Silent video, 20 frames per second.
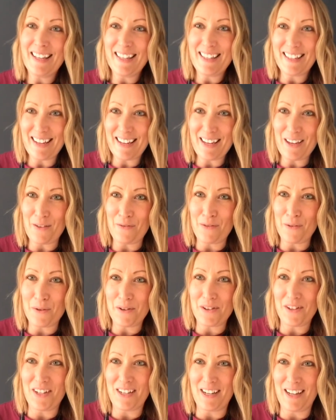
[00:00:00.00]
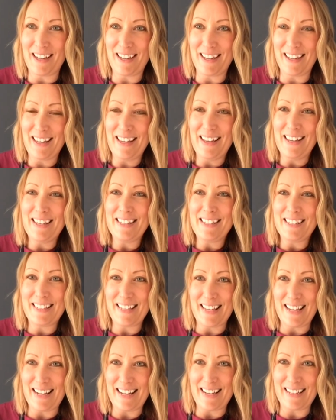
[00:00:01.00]
Thank you for watching.
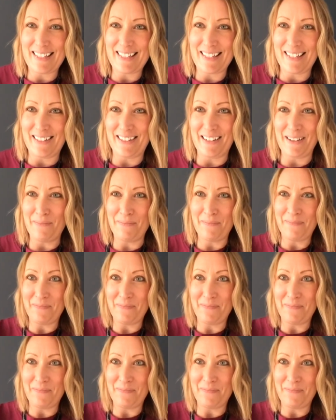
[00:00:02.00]
See you next time.